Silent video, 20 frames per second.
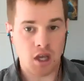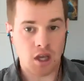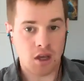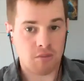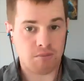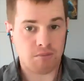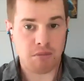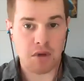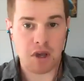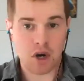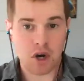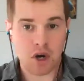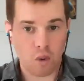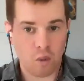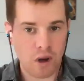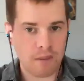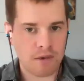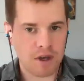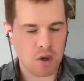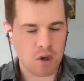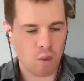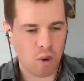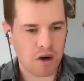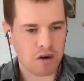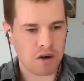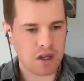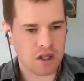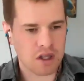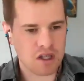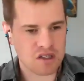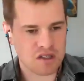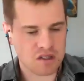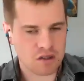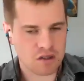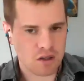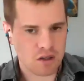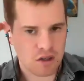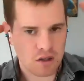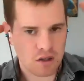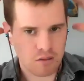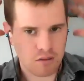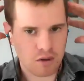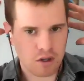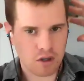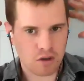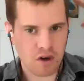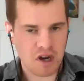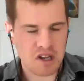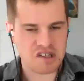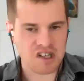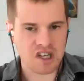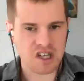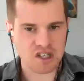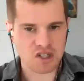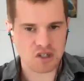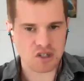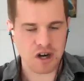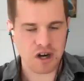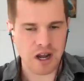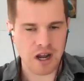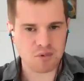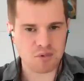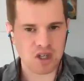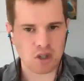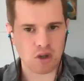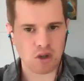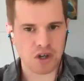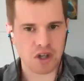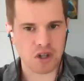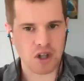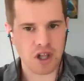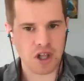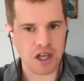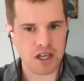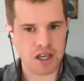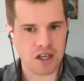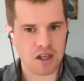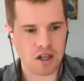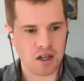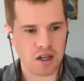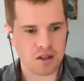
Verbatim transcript: men or women wearing this crazy contraption looking like uh,